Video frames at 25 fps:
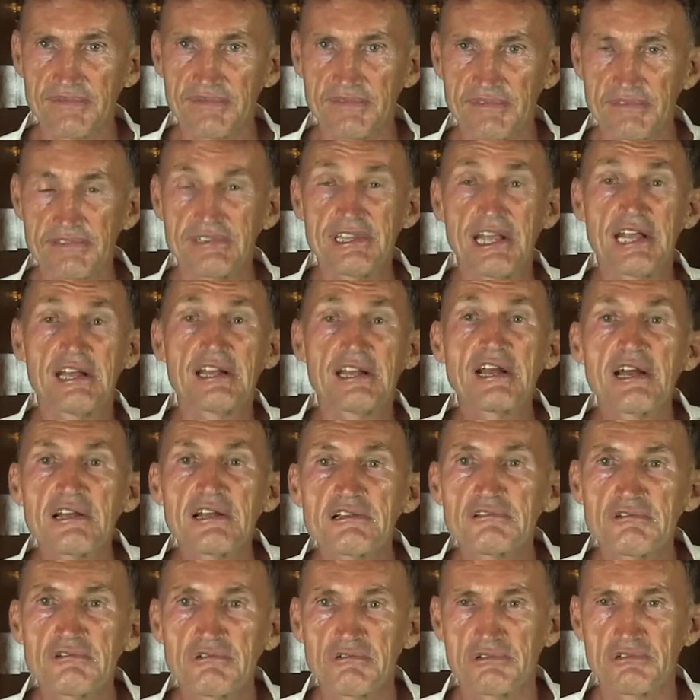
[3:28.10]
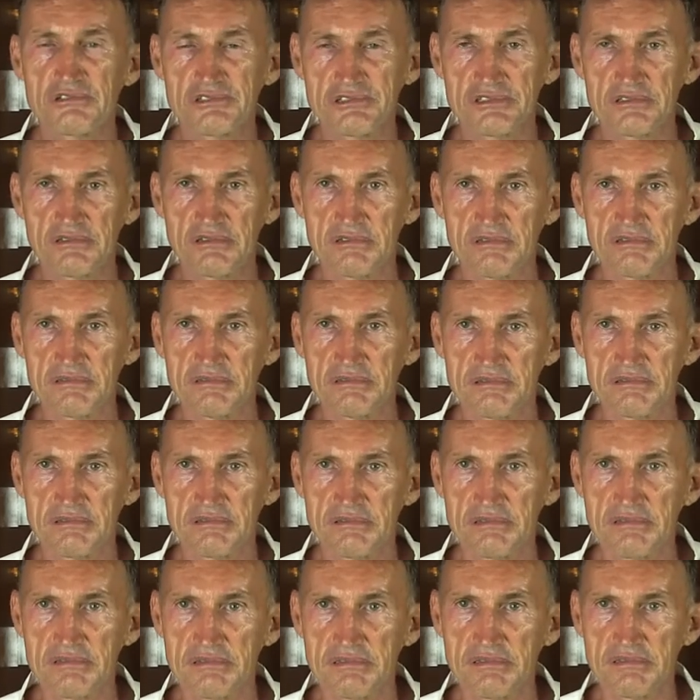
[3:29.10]
They can do so.
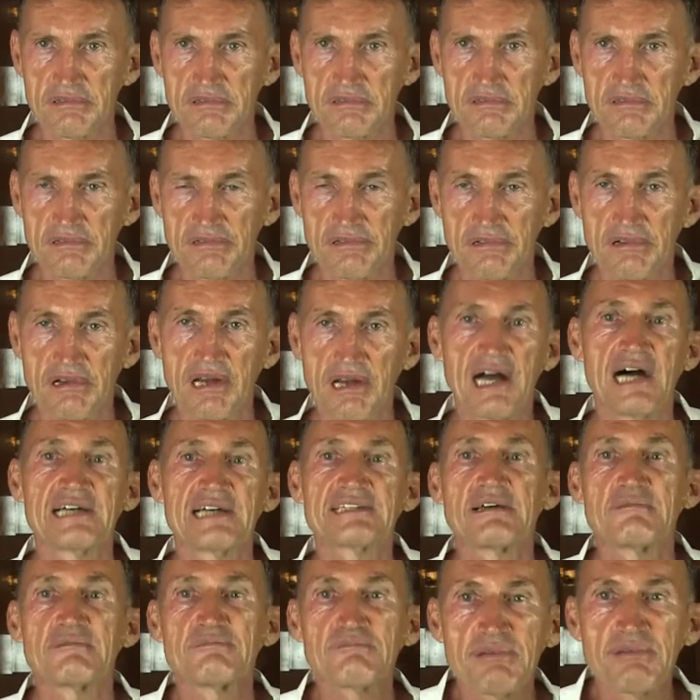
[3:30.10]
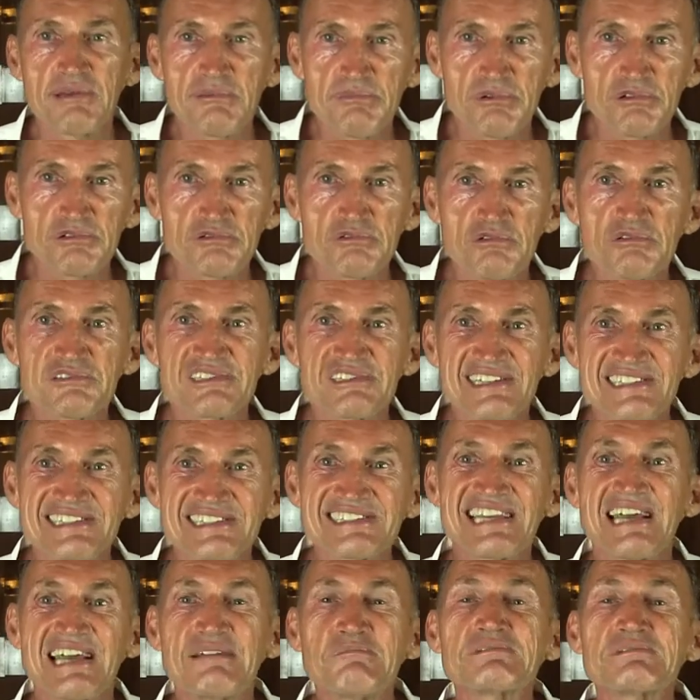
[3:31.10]
Other people do the
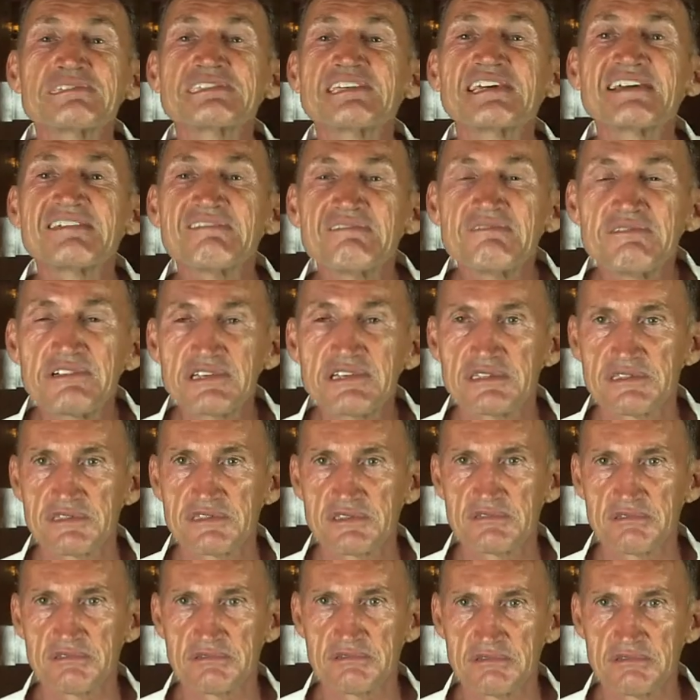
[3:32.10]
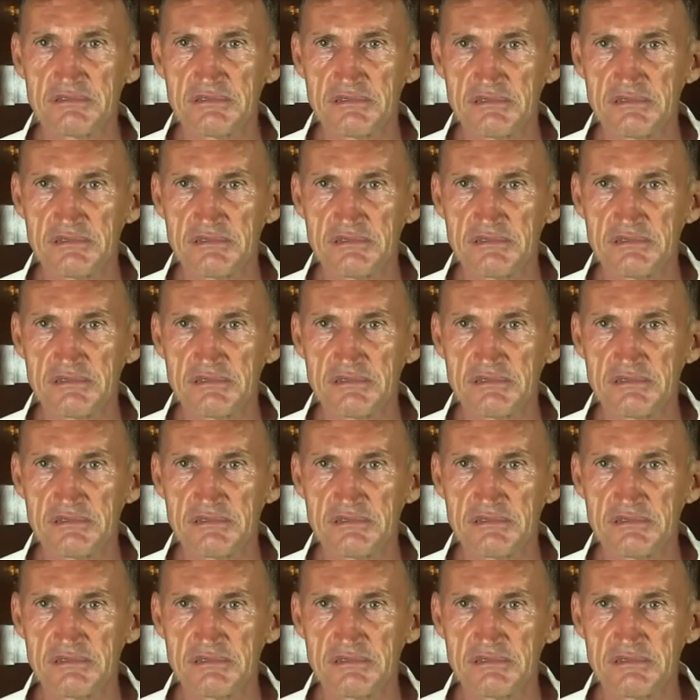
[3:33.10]
same thing with you.